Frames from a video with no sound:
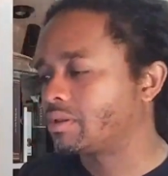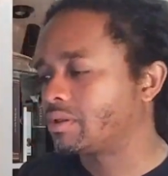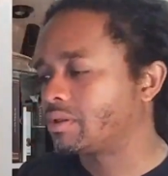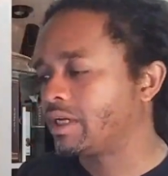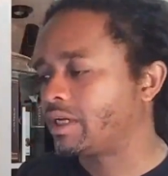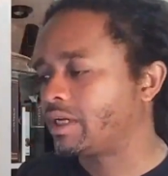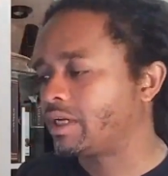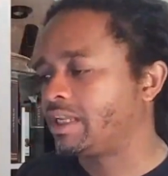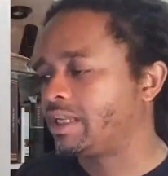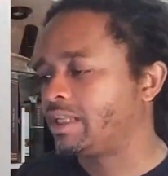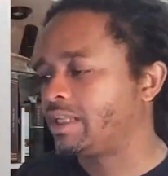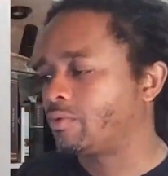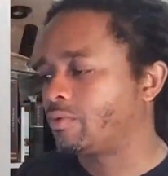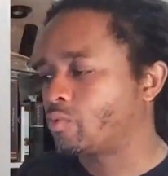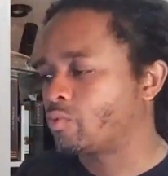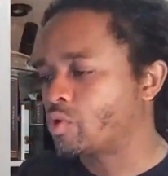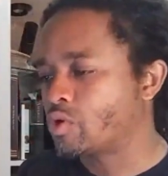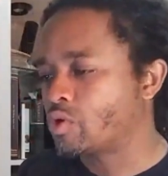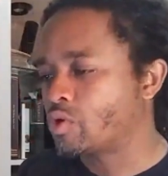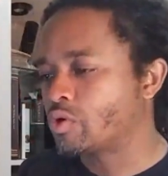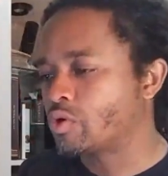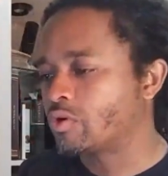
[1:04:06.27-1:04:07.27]
In the
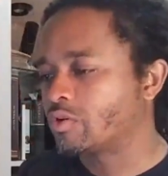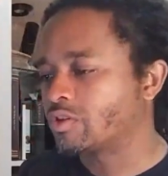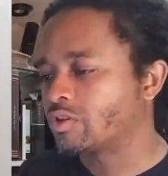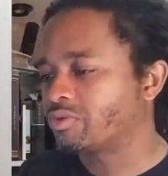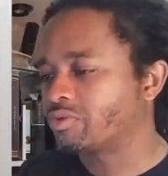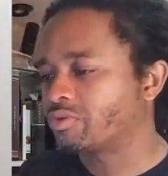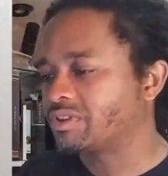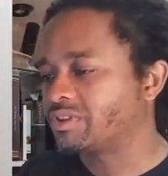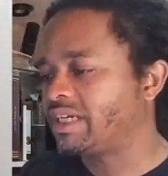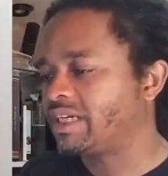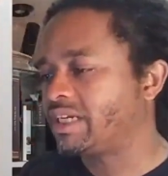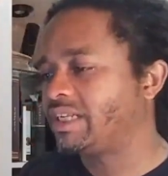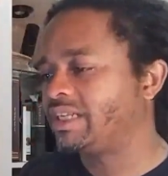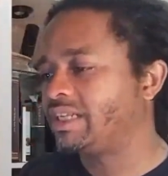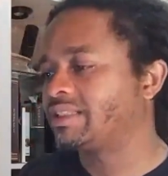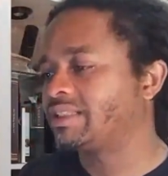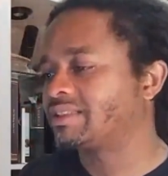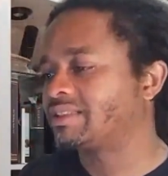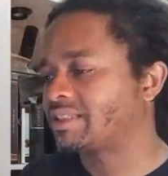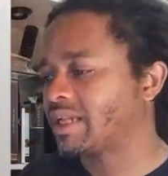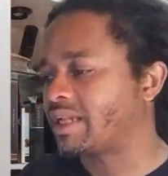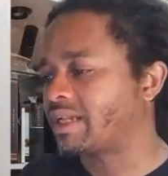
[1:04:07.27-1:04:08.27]
wars preceding the
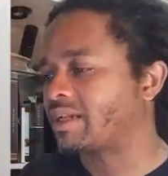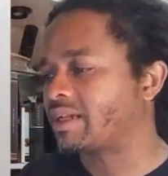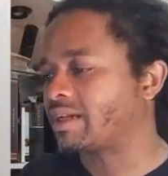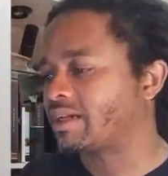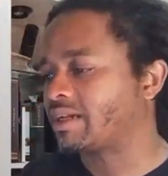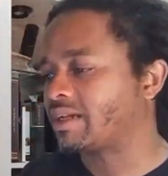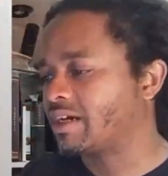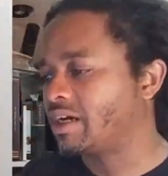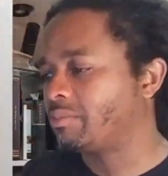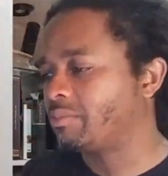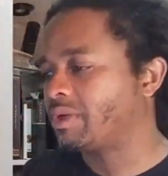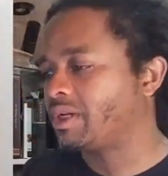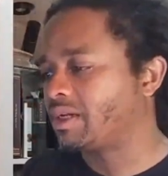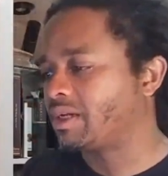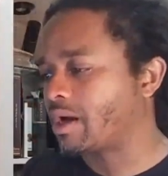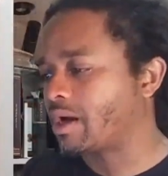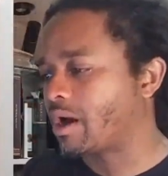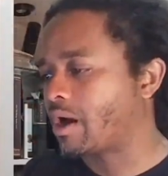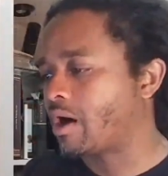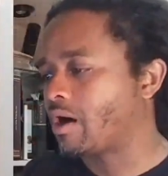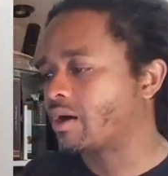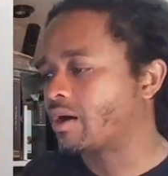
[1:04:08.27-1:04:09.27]
second coming,
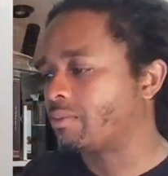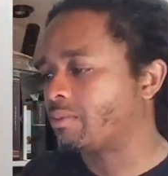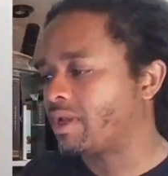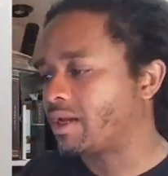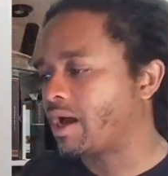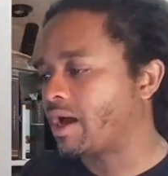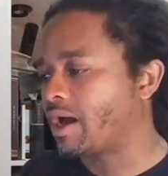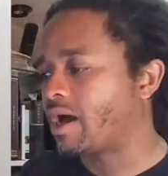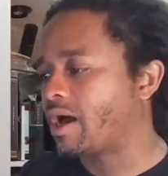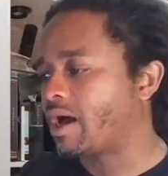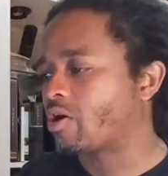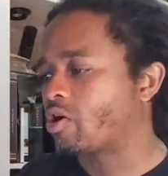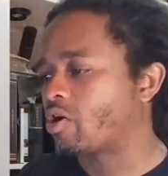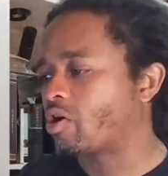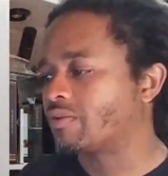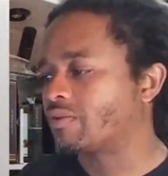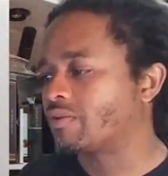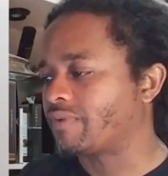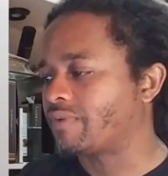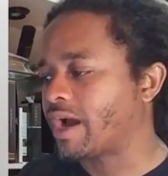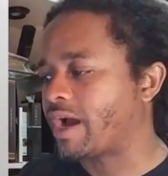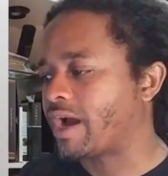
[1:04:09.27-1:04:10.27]
Gog and Magog are the
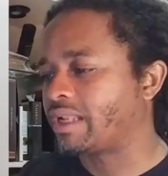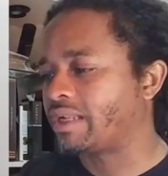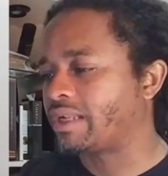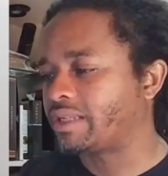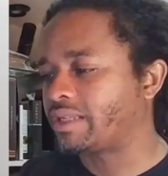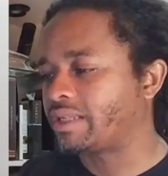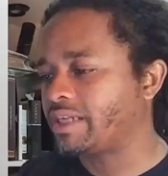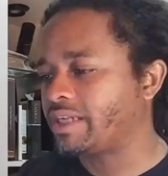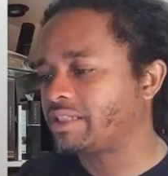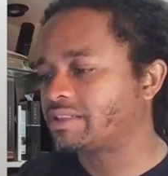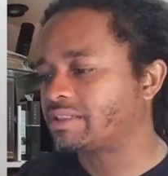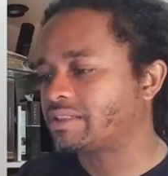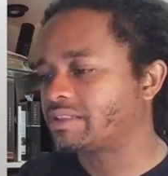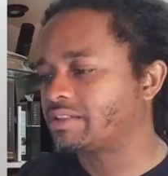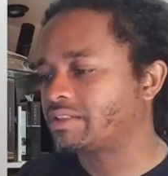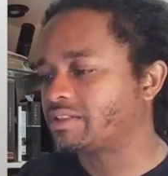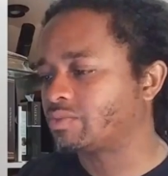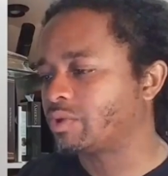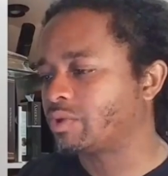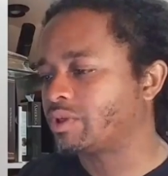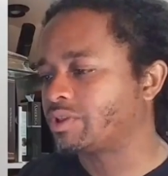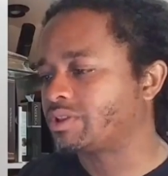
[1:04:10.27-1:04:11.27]
violent nations
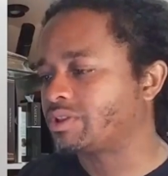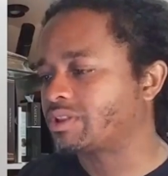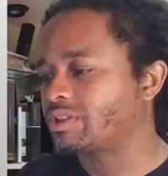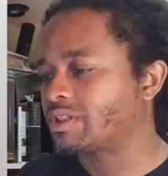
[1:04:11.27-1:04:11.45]
which